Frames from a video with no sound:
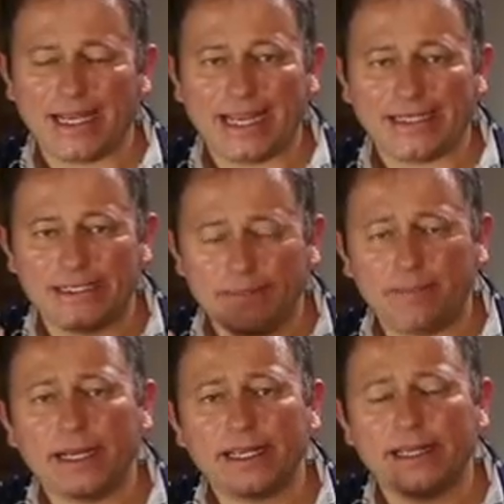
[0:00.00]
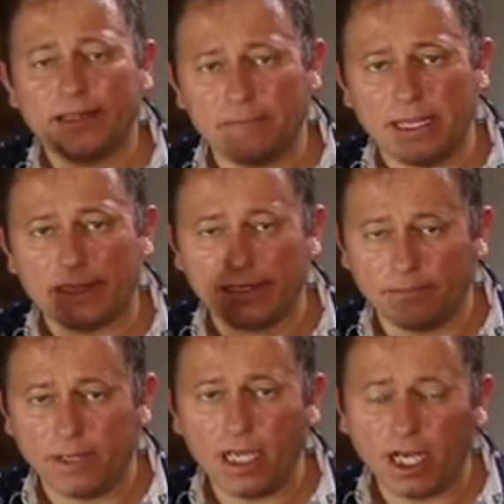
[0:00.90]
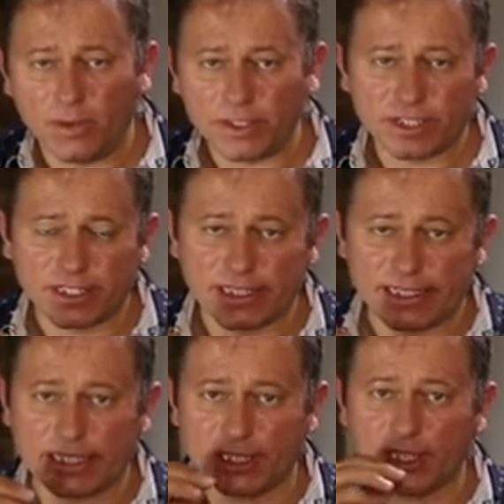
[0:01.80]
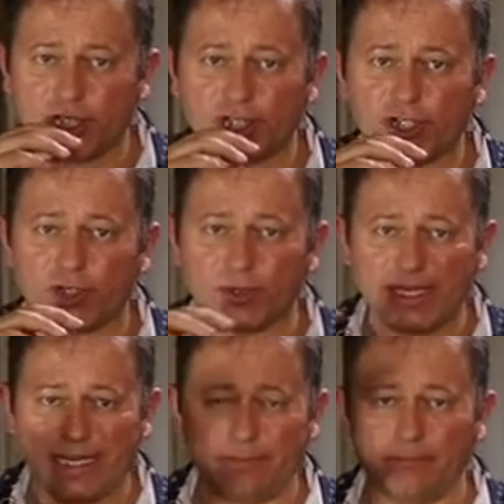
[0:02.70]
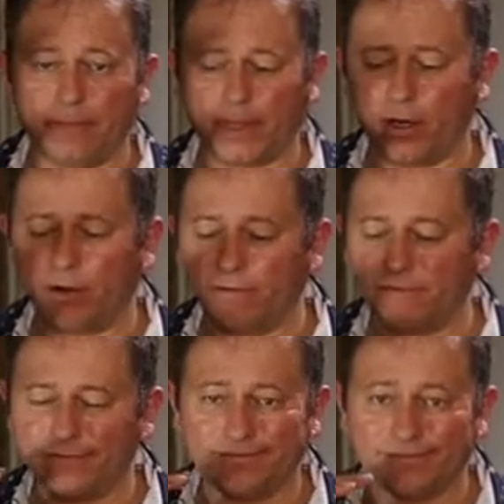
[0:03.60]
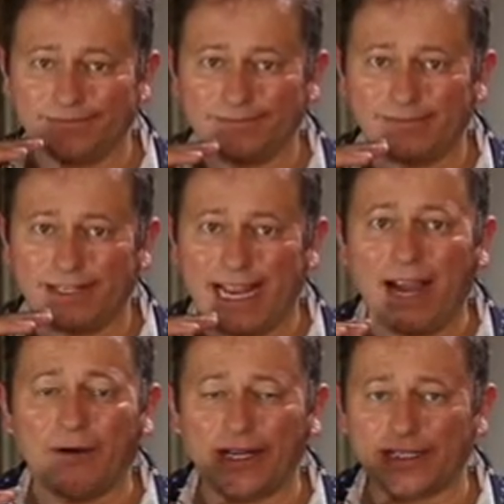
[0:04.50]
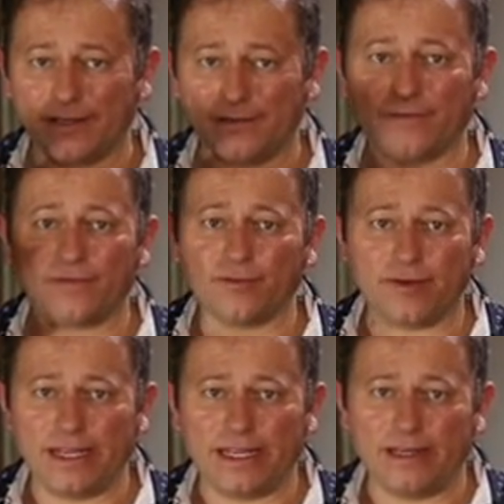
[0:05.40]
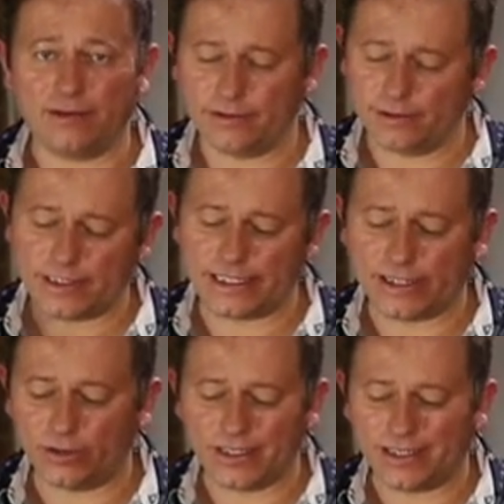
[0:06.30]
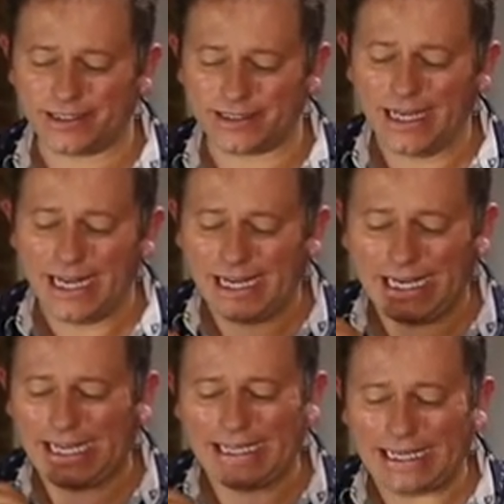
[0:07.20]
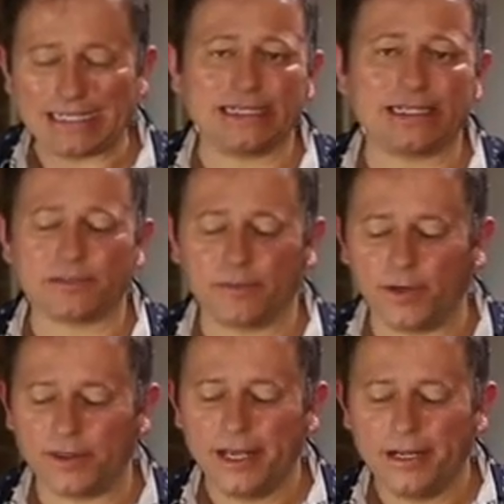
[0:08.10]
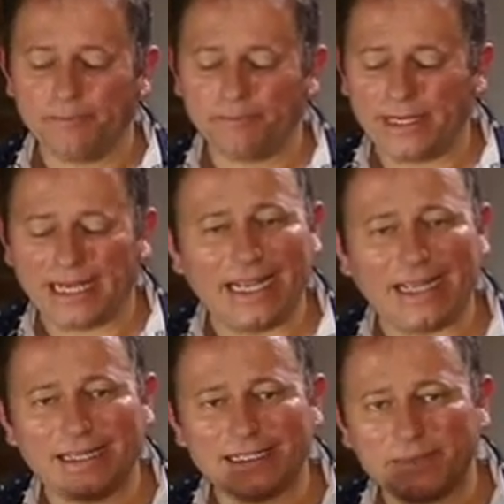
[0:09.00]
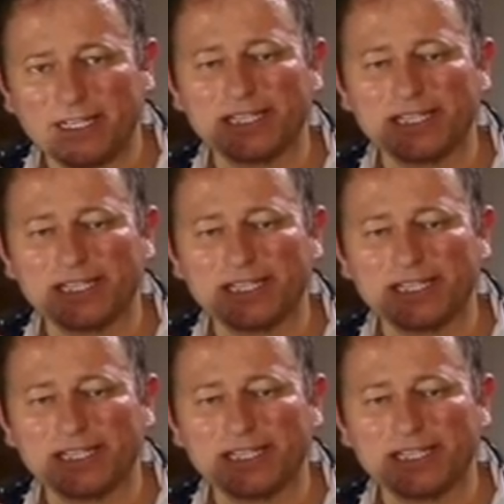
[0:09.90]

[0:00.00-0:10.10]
again, debunking the myth that Merlot is just this stream of character-free silk. Yes, it's smooth, but here there's a bit of